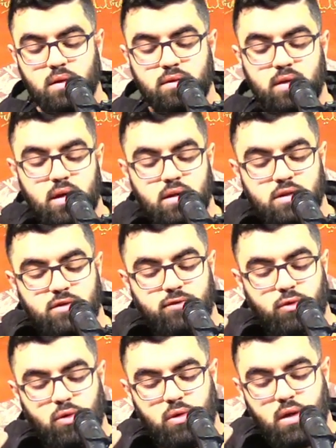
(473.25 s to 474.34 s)
Tears
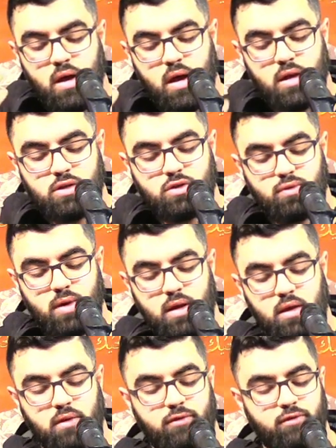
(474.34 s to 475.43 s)
fall as
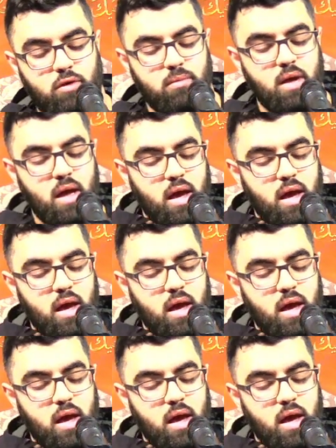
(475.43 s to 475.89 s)
rain from